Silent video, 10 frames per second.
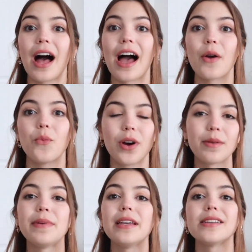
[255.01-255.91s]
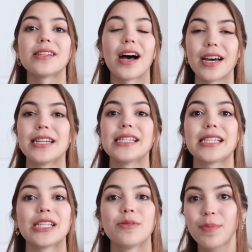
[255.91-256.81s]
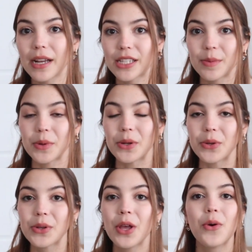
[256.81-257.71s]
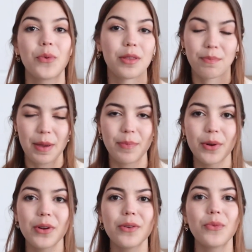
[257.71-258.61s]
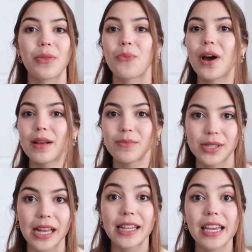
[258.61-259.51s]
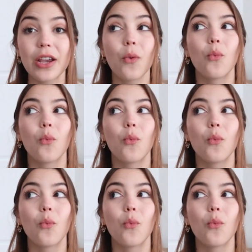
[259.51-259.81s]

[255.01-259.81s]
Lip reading: I want to be as honest as possible with people, with what I'm selling,